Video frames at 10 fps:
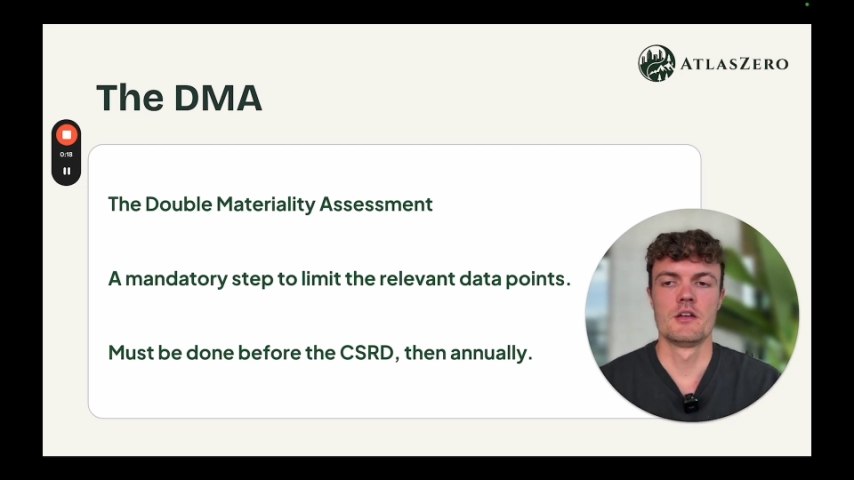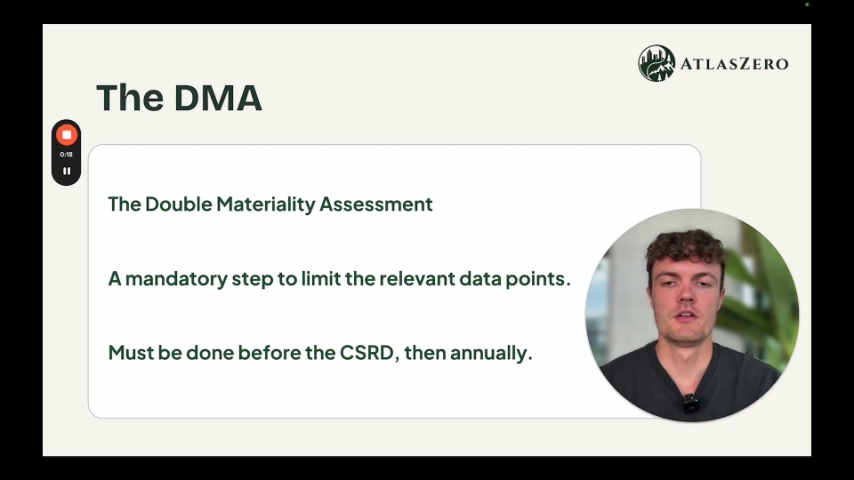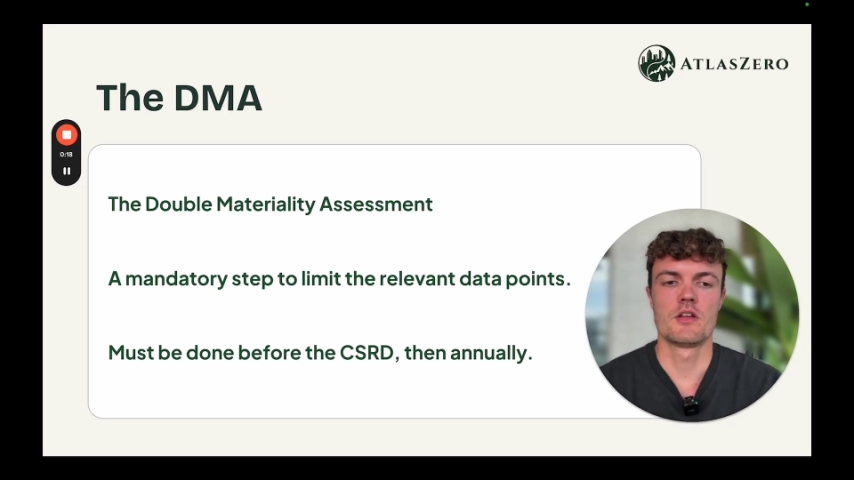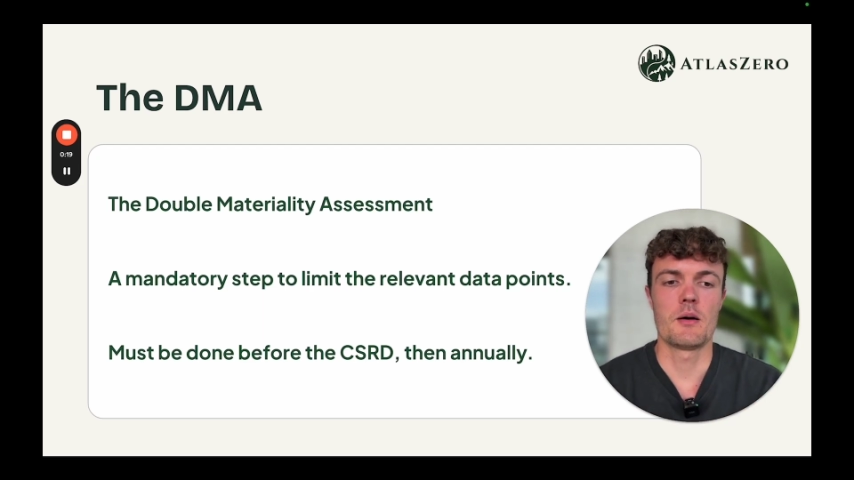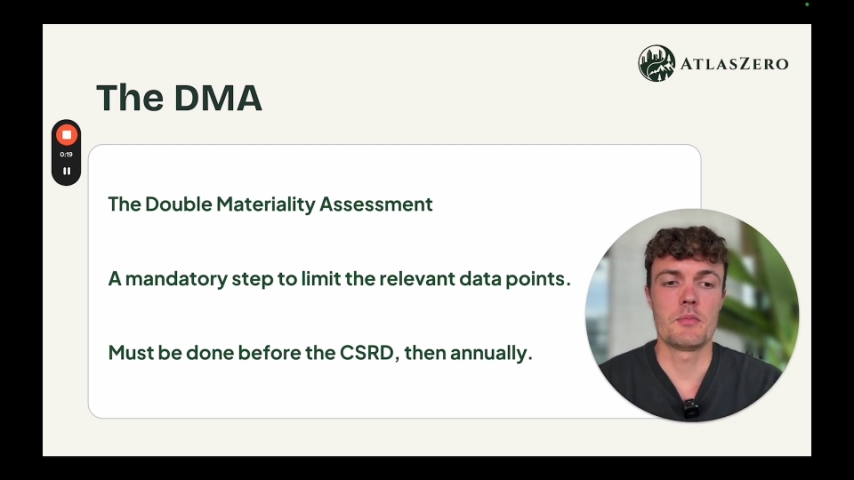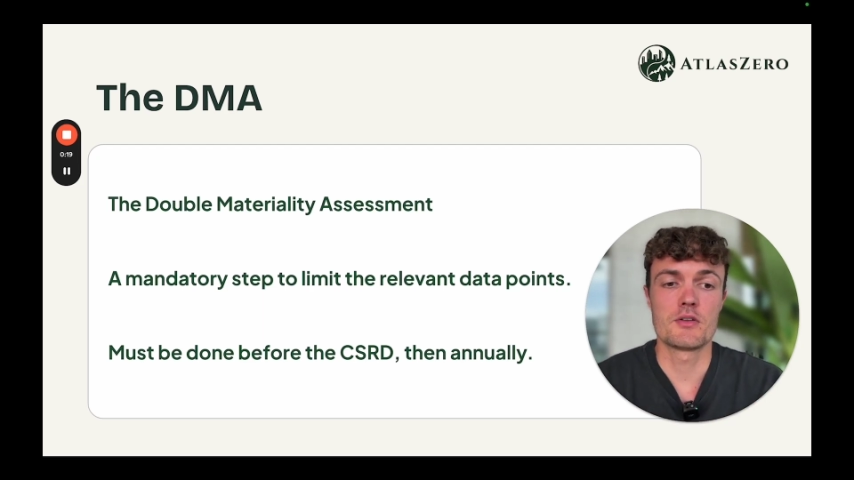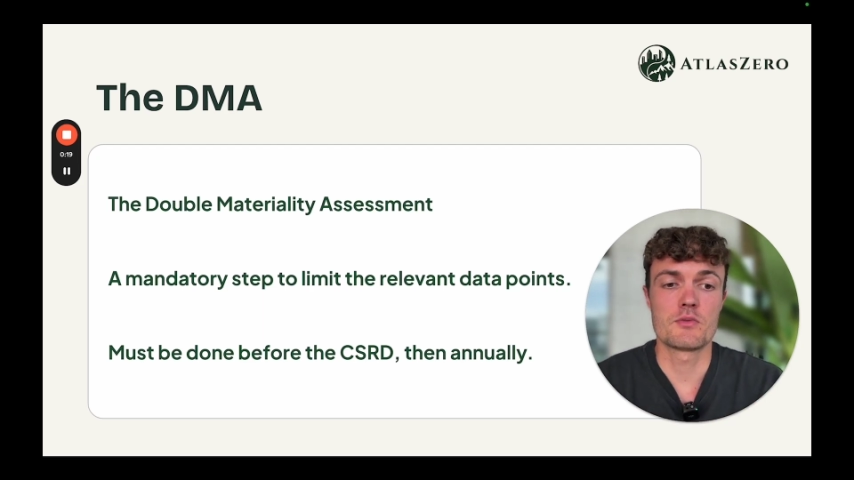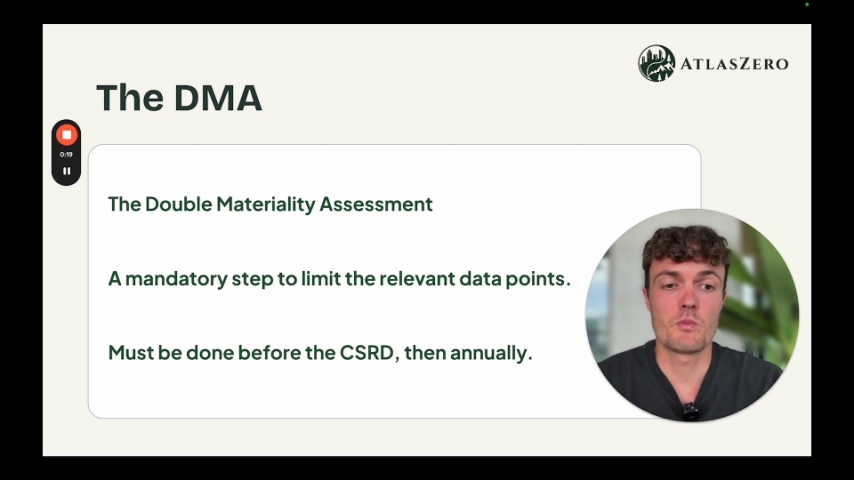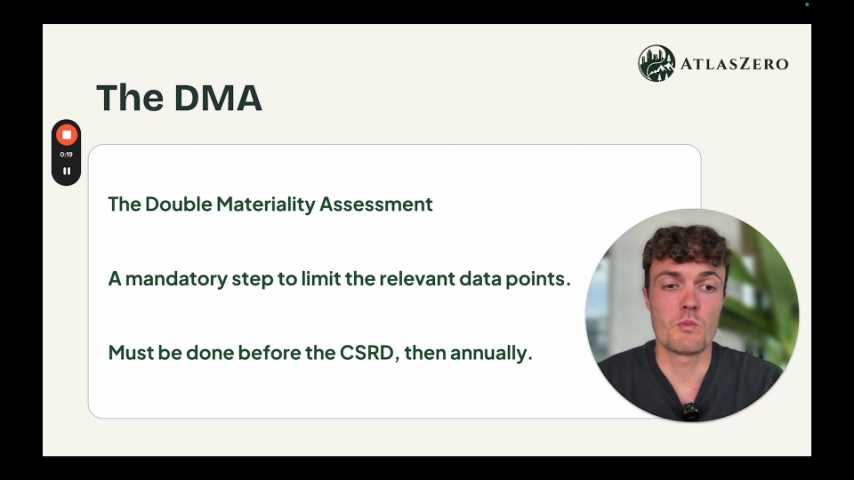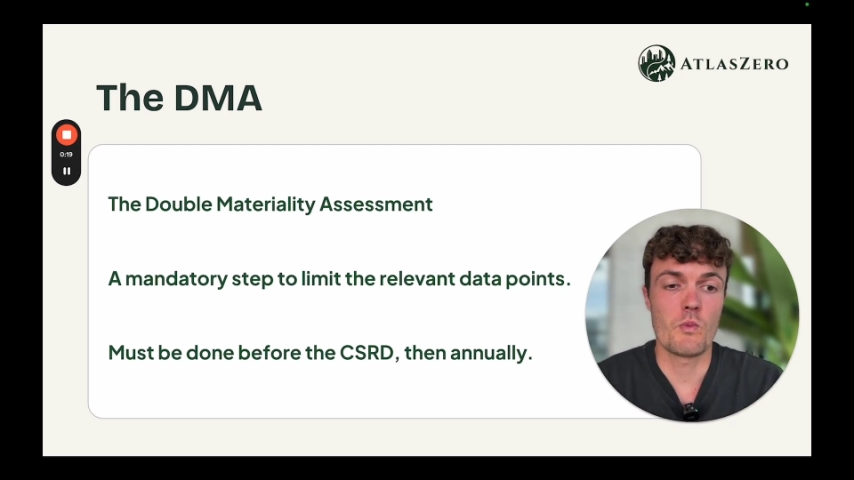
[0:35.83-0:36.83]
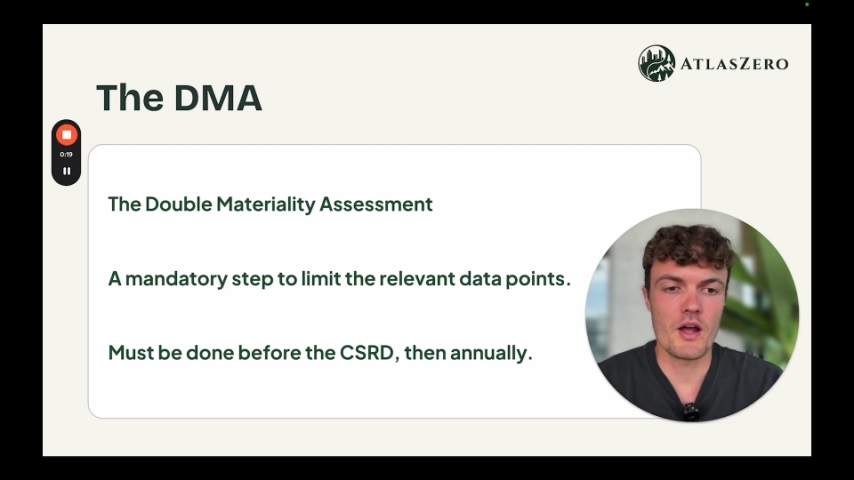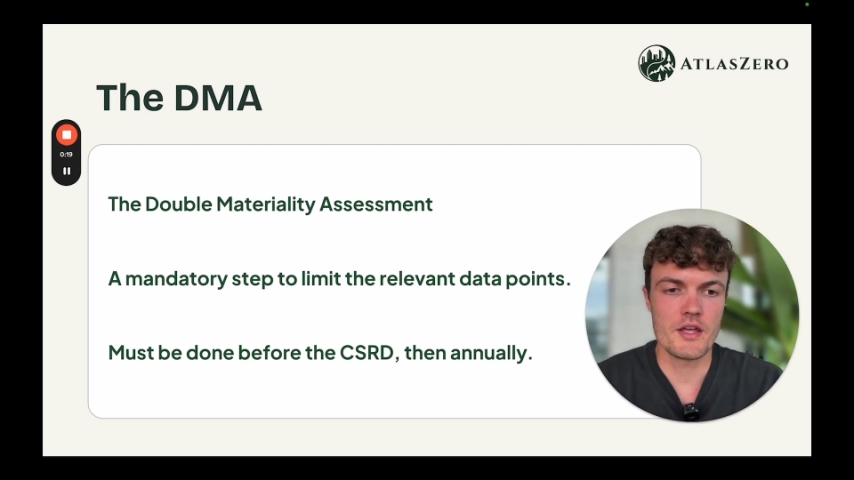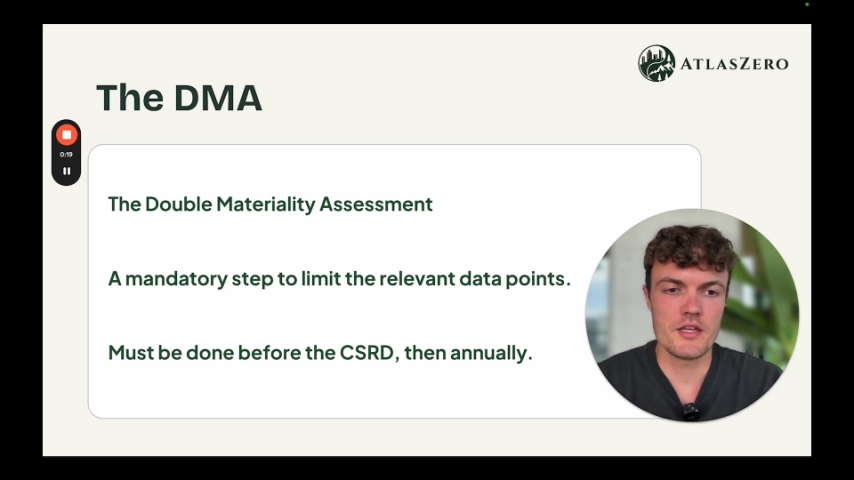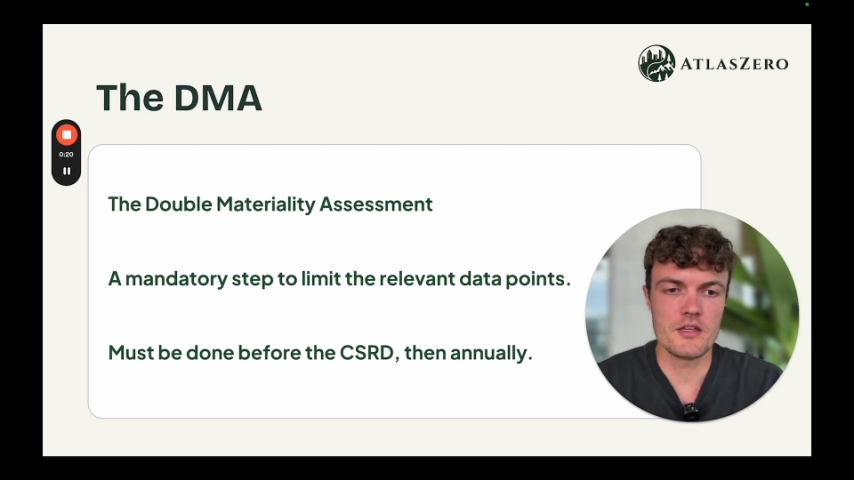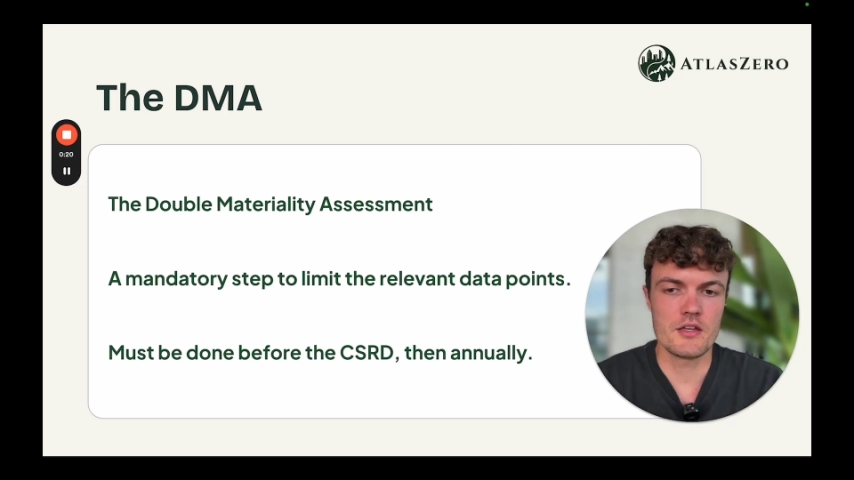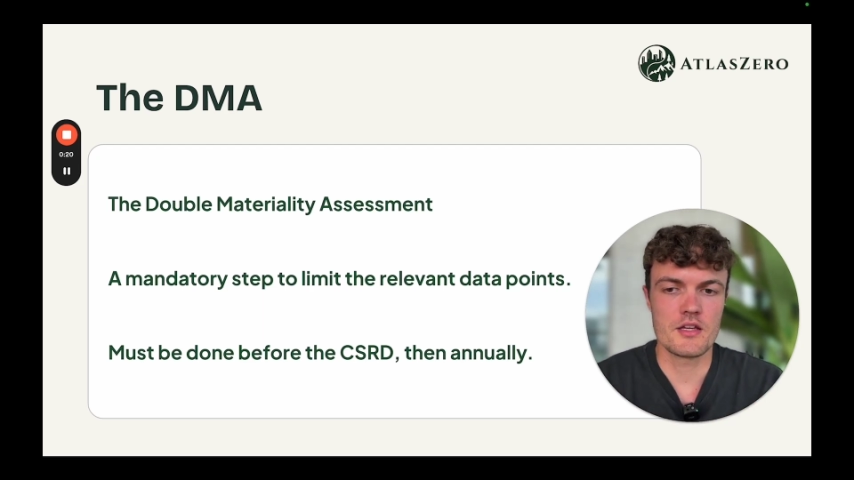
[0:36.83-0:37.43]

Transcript: About why